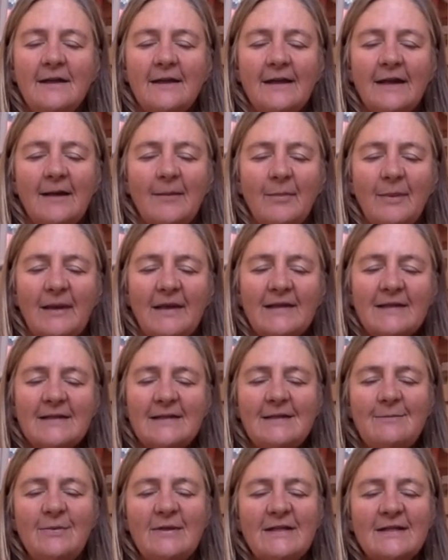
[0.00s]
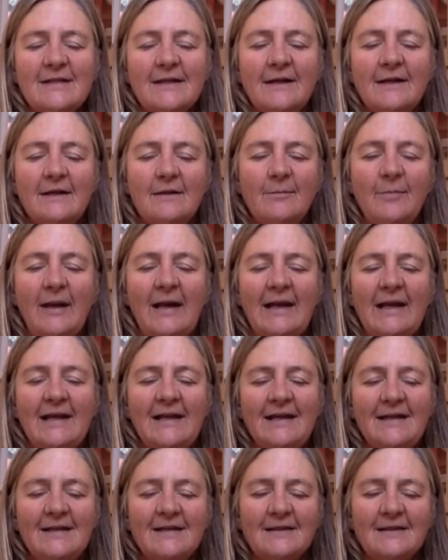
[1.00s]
that place deep inside the belly.